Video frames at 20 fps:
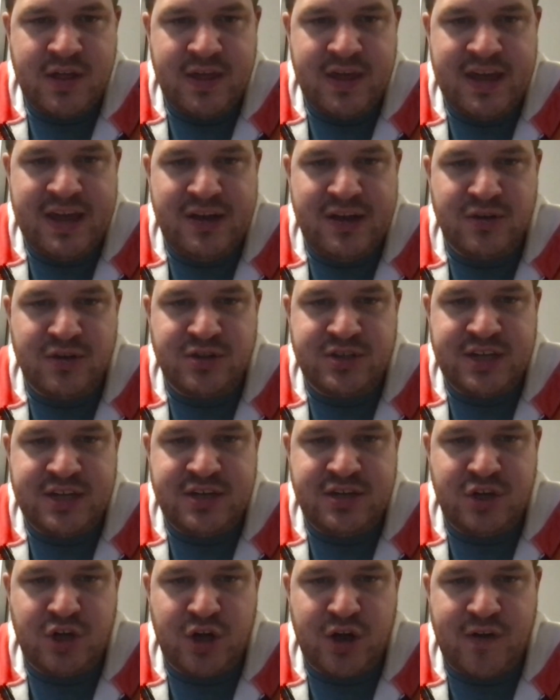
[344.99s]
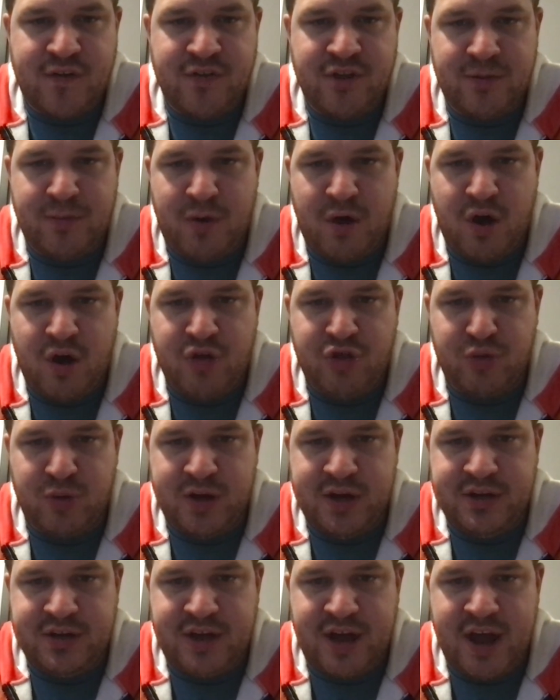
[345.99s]
The Eagles did turn over the ball
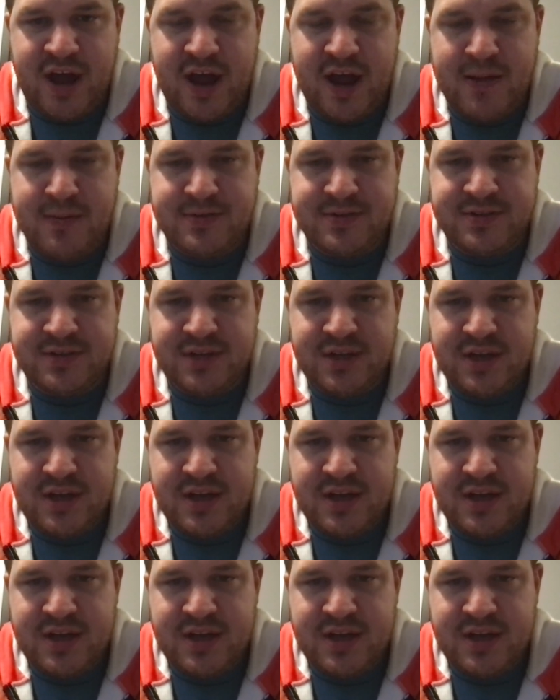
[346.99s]
3 times.